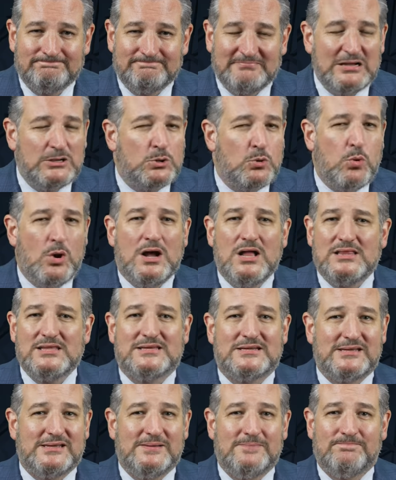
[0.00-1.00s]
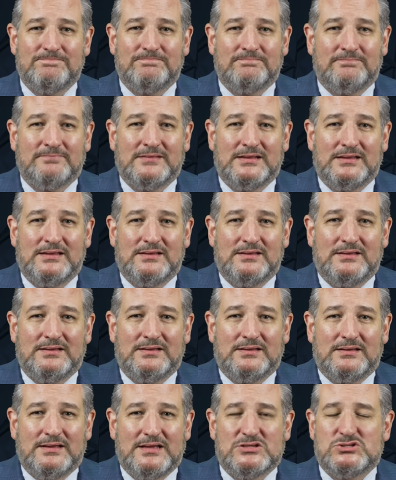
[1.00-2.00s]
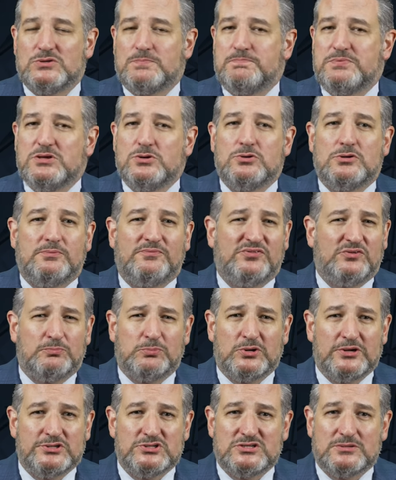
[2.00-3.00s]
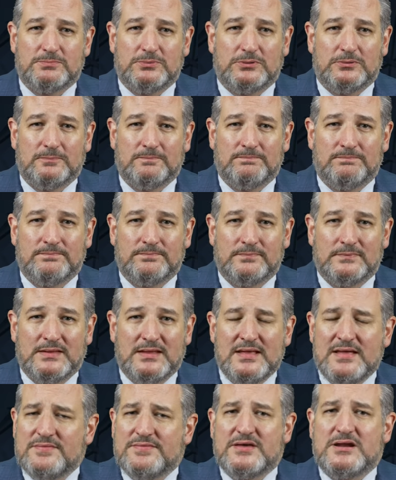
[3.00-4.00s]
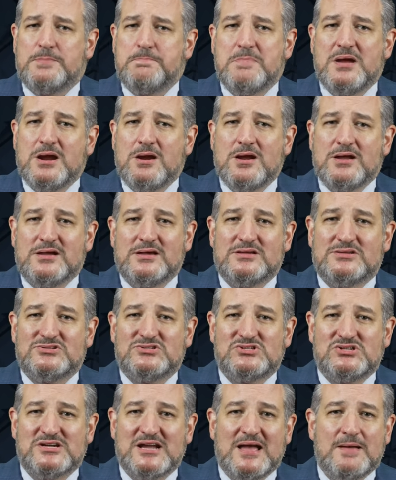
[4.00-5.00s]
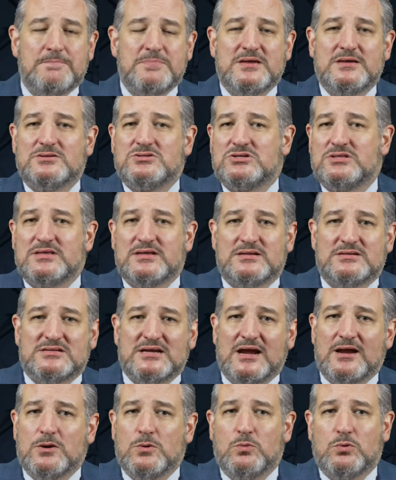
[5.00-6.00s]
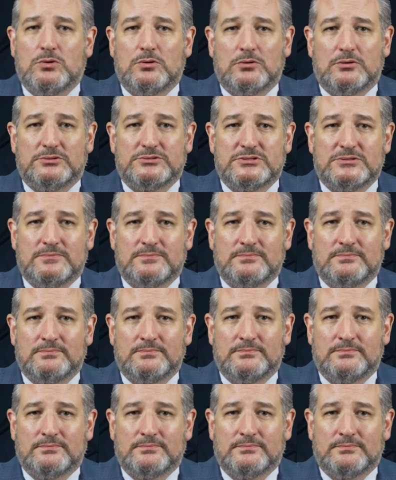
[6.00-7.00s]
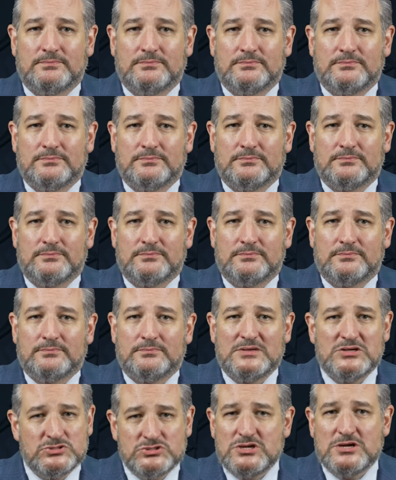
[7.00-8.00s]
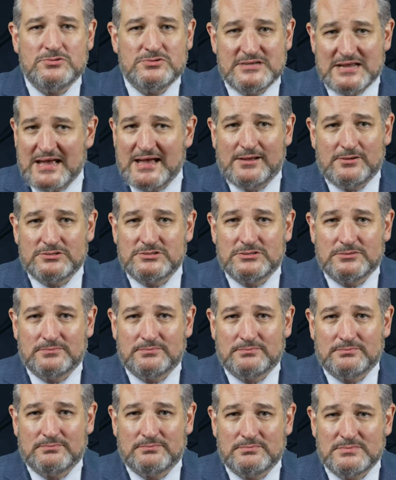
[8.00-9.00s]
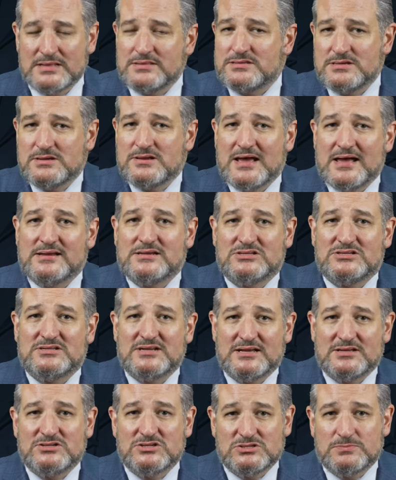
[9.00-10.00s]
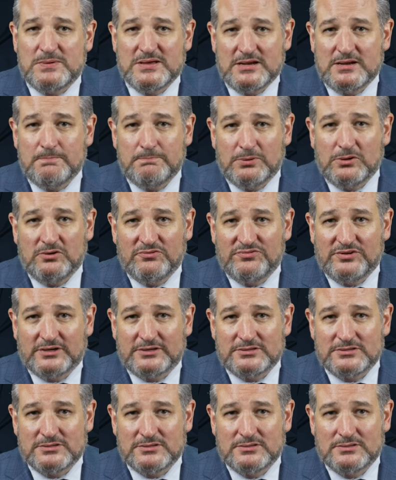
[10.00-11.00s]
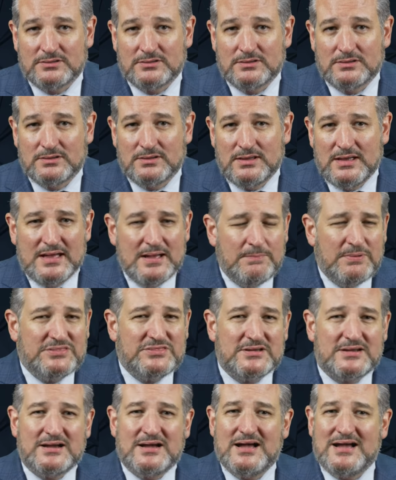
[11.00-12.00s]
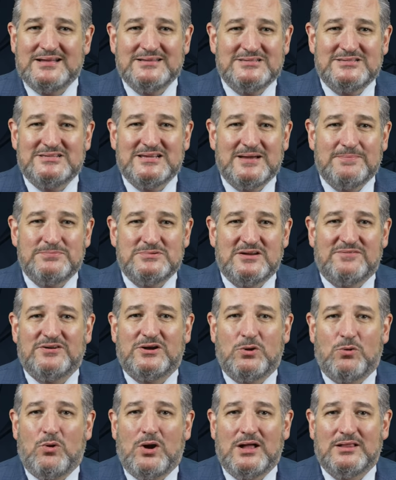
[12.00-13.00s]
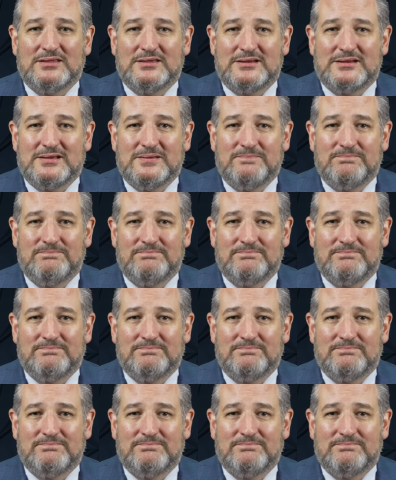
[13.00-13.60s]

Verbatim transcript: Equality is a beautiful principle that America has championed to the entire world. There's no doubt that the United States has been imperfect, but the concept of equality